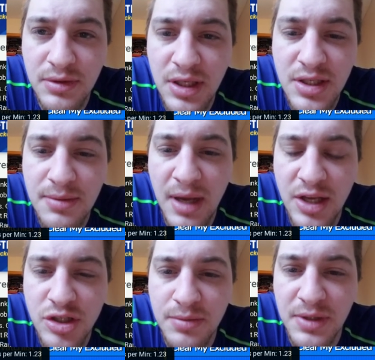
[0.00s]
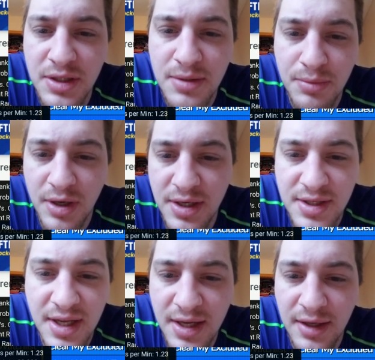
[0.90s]
decent matchup, decent price
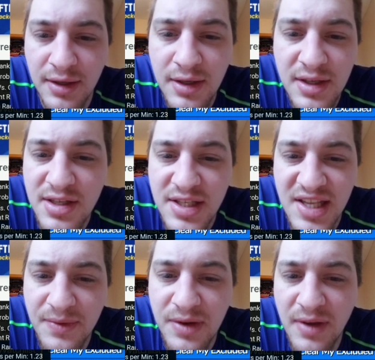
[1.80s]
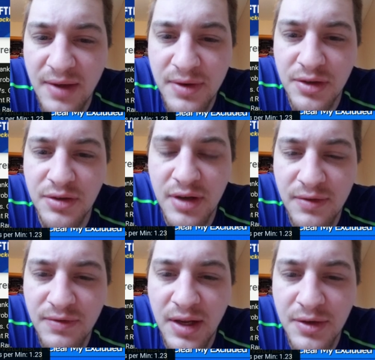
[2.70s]
tag, $7,500
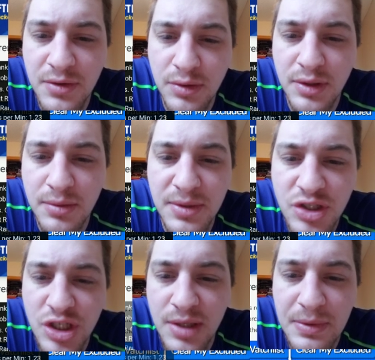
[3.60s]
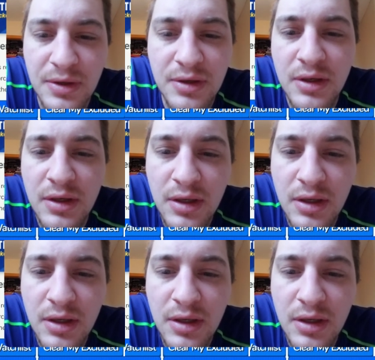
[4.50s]
on FanDuel, a little bit cheaper.